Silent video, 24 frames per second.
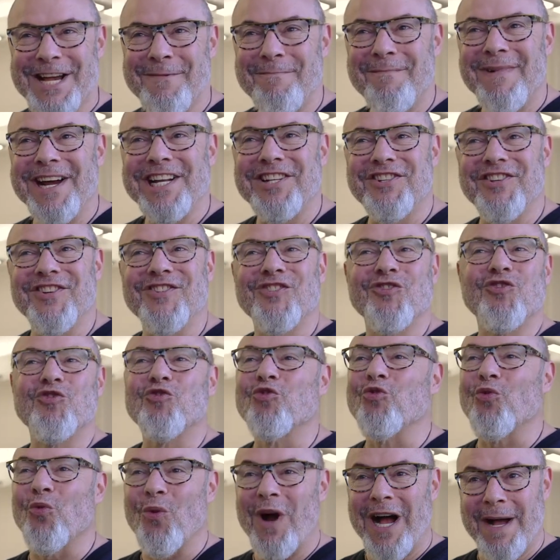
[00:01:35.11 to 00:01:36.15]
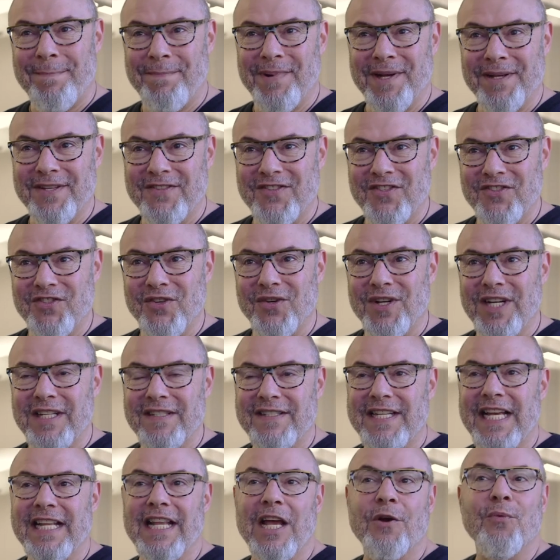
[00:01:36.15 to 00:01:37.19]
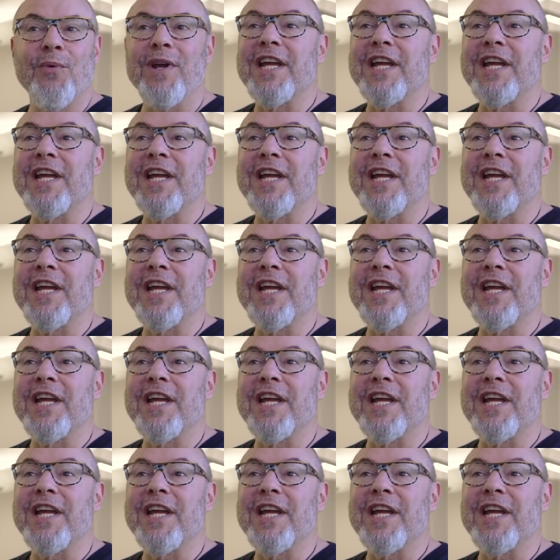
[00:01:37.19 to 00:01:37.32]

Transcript: might just drop a student and say, like,